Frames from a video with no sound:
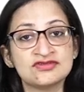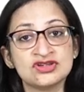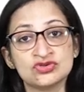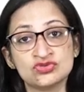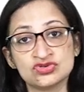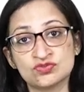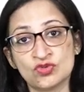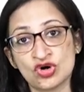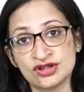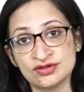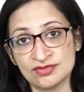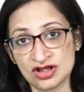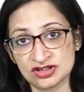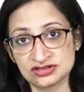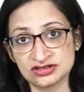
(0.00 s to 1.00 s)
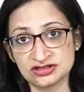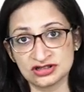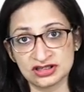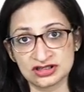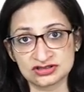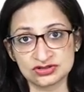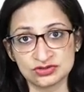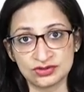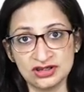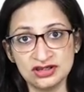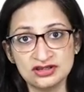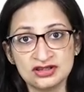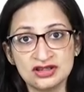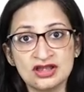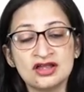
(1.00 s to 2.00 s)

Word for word: we use body mass index okay